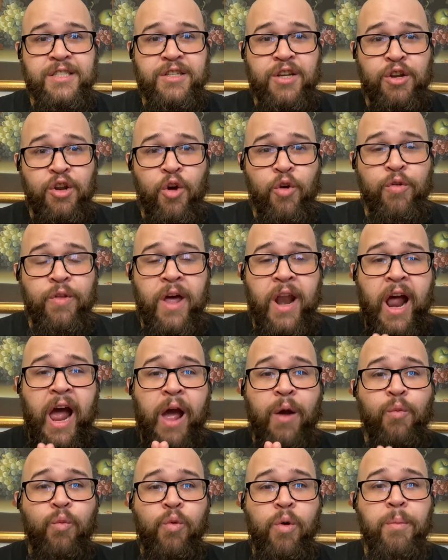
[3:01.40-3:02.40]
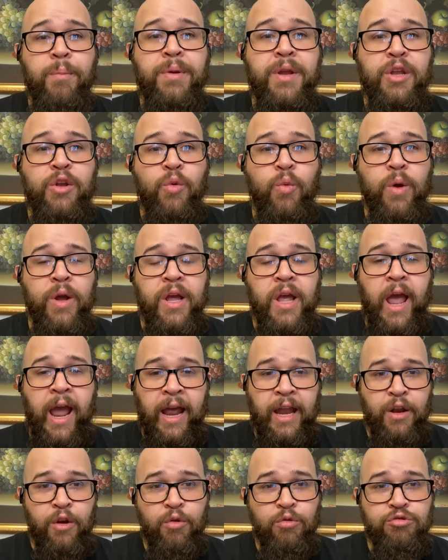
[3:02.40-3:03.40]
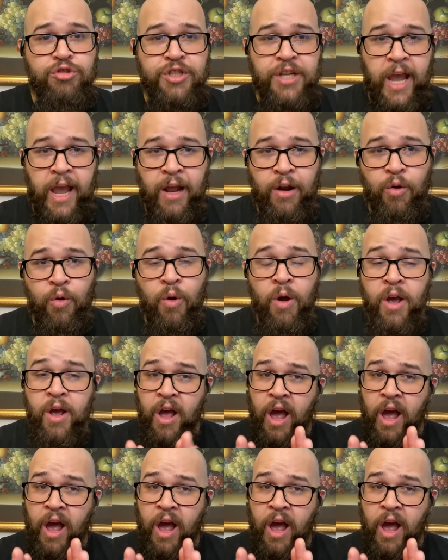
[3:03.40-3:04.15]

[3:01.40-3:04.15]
to know that, I will be doing a new channel.